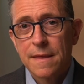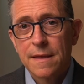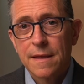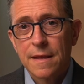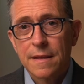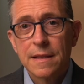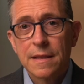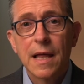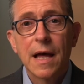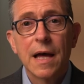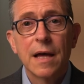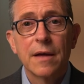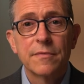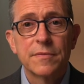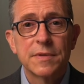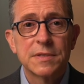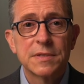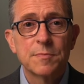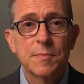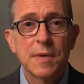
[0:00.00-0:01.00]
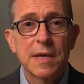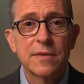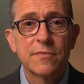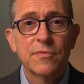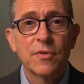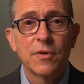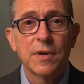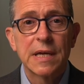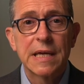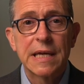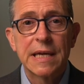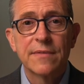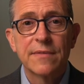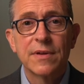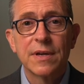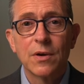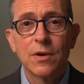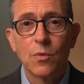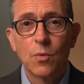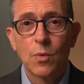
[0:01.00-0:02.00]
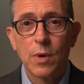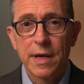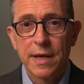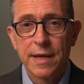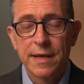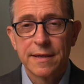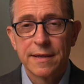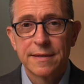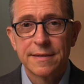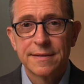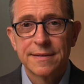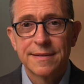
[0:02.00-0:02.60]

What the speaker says: Love is made for giving away.